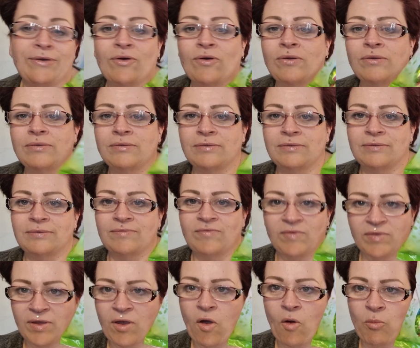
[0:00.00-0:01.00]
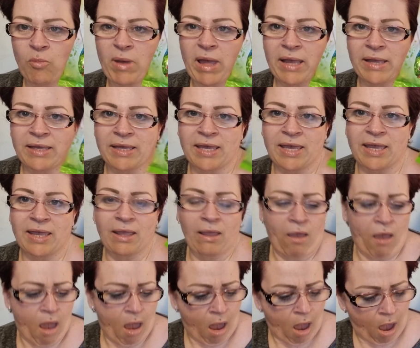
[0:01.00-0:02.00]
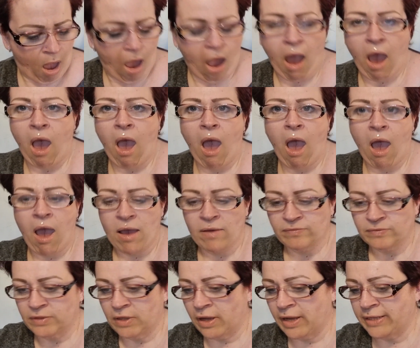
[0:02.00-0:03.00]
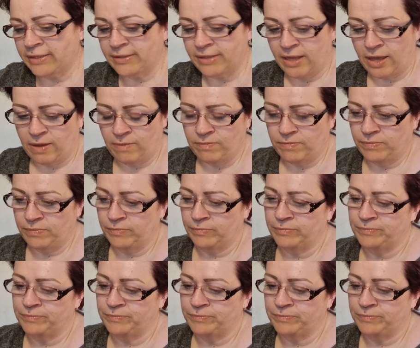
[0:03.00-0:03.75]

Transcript: odd, the whole packet. Hide them.